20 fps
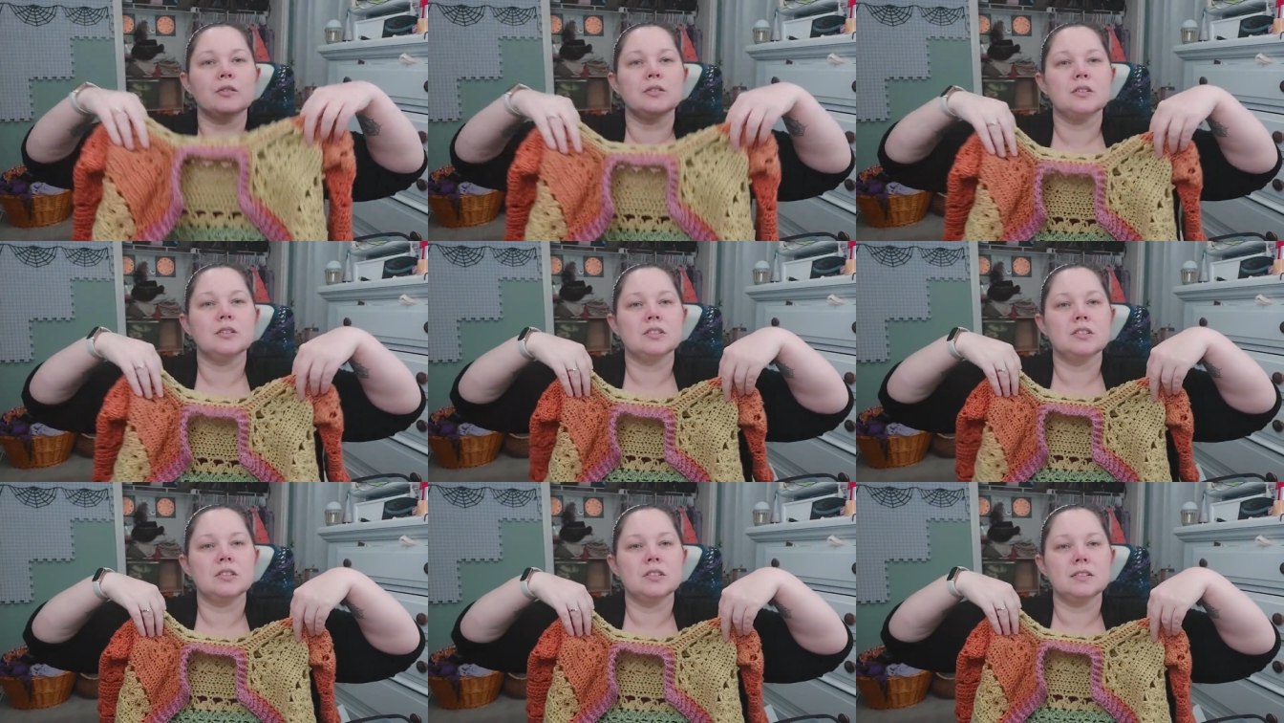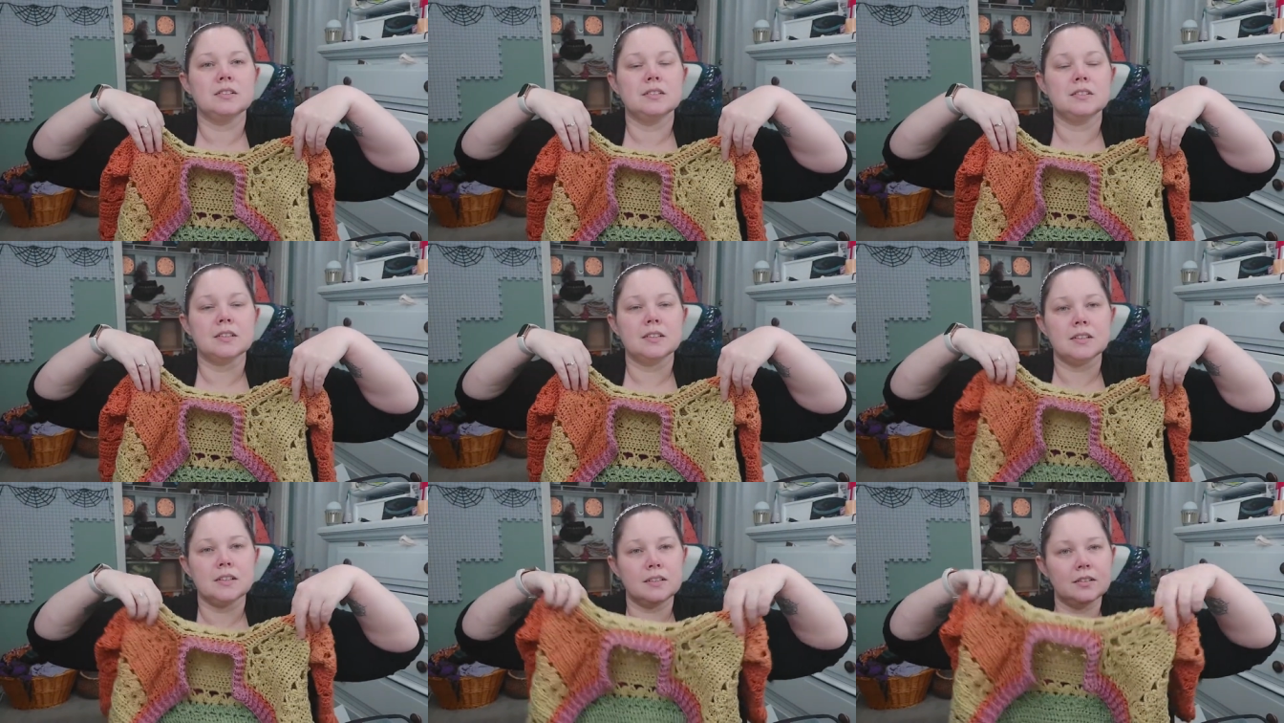so she's
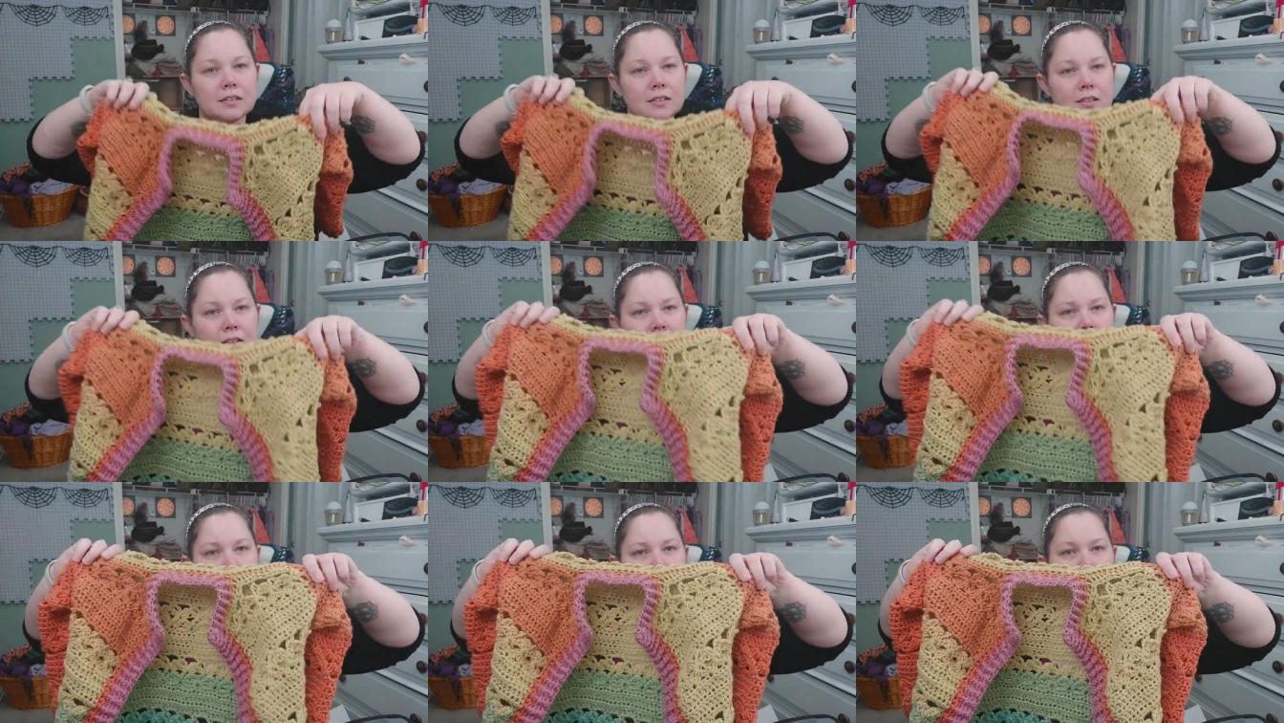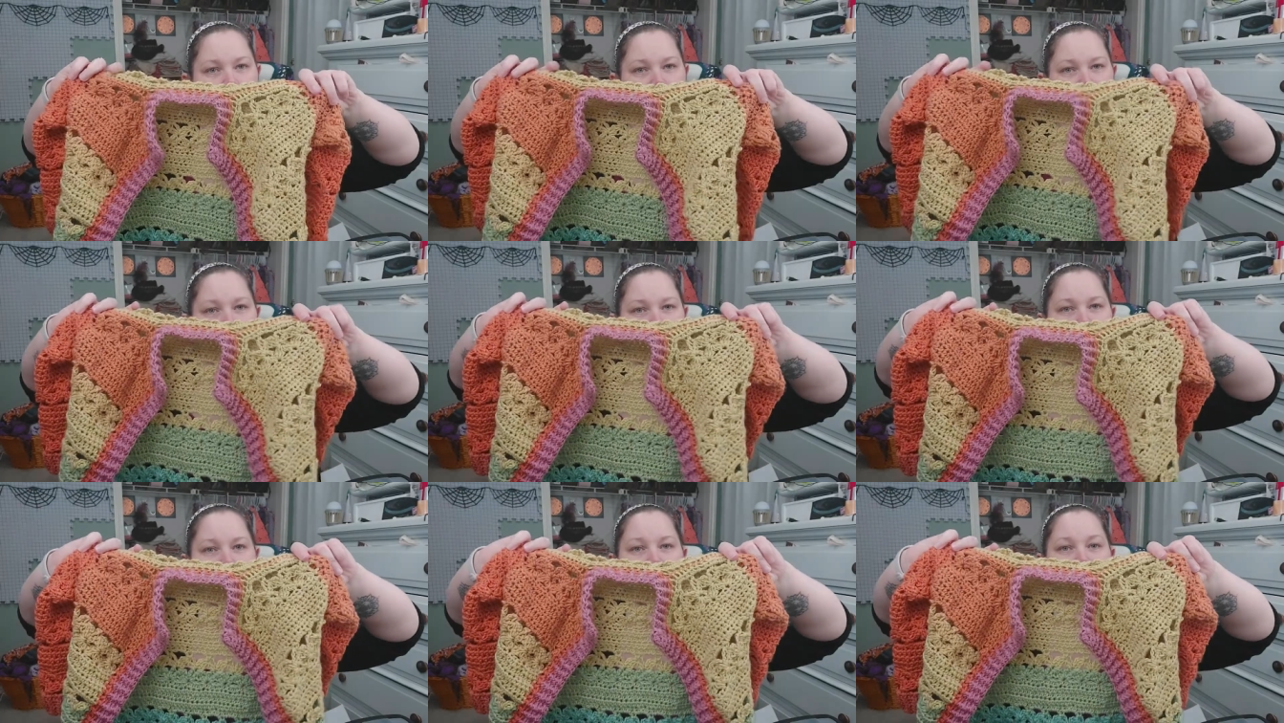uh, a little
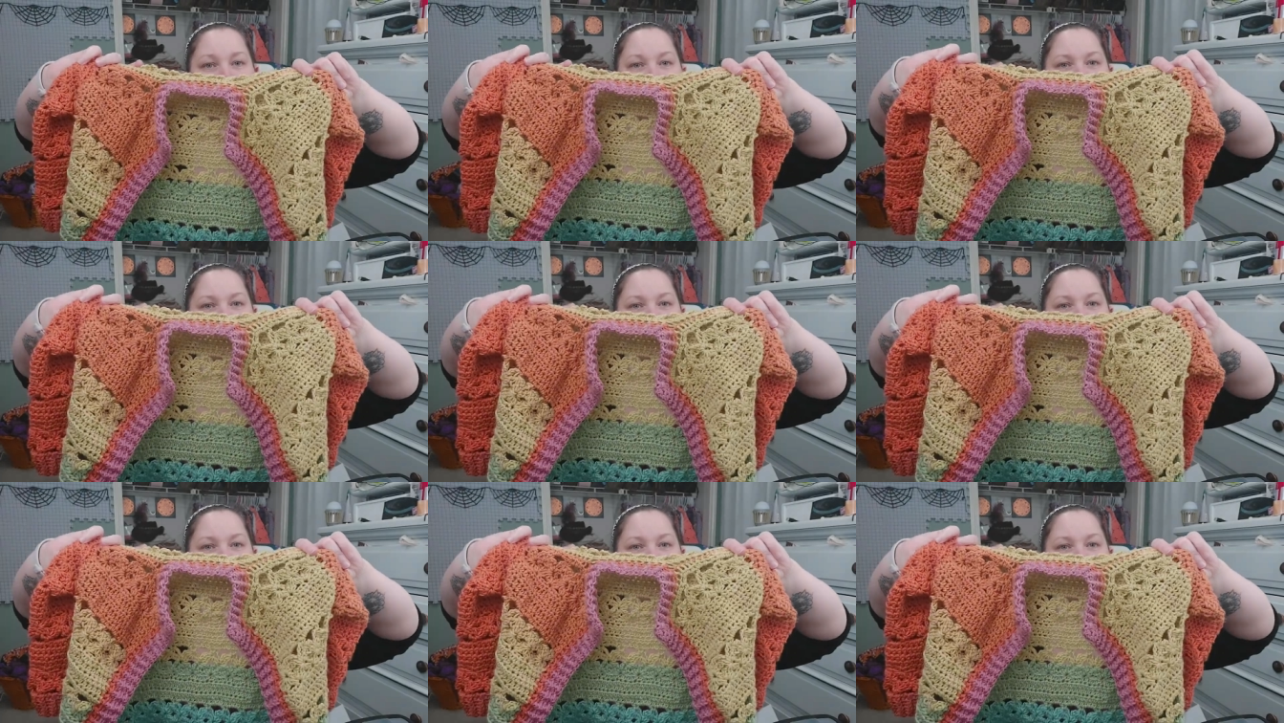hyper.